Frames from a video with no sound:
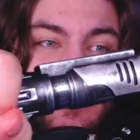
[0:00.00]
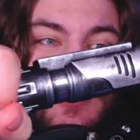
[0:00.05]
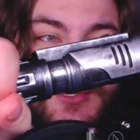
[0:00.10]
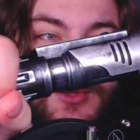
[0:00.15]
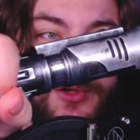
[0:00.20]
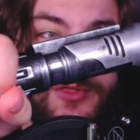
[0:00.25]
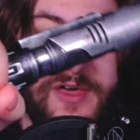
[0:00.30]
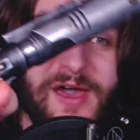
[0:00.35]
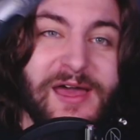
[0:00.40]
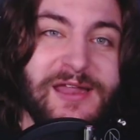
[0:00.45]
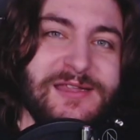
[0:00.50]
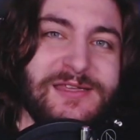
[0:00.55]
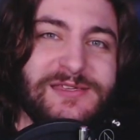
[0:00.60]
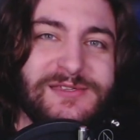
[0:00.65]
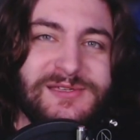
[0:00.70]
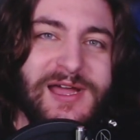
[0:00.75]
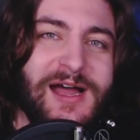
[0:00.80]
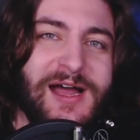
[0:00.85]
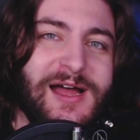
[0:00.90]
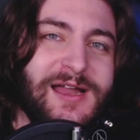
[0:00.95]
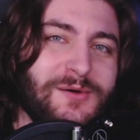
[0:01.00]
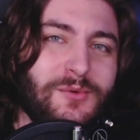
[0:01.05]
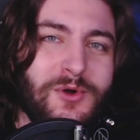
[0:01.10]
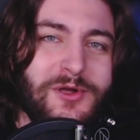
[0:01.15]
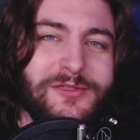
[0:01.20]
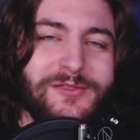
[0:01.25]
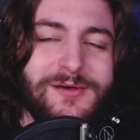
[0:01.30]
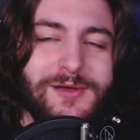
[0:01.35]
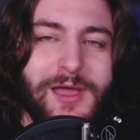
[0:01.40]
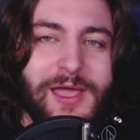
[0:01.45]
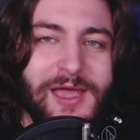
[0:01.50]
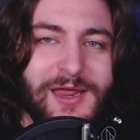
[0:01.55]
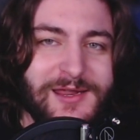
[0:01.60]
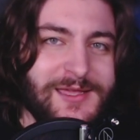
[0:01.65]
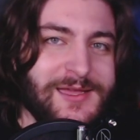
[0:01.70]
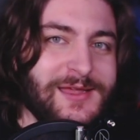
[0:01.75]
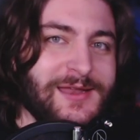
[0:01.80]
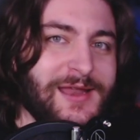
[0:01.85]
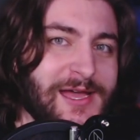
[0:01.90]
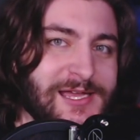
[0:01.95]
So that is kind of where the
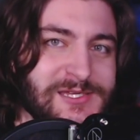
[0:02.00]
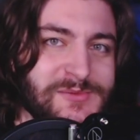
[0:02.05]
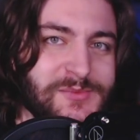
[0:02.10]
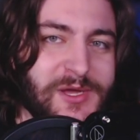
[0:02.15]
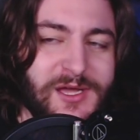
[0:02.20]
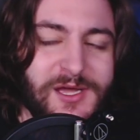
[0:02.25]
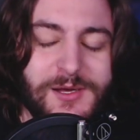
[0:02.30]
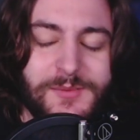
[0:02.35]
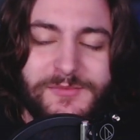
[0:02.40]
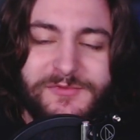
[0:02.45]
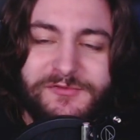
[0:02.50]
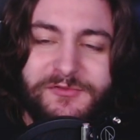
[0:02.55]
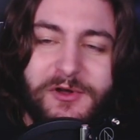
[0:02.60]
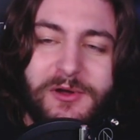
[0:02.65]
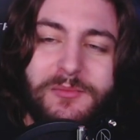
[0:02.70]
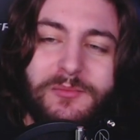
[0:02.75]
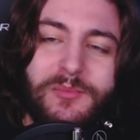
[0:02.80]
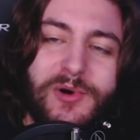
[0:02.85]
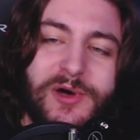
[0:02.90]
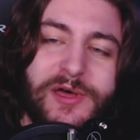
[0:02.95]
Anakin aspect comes from,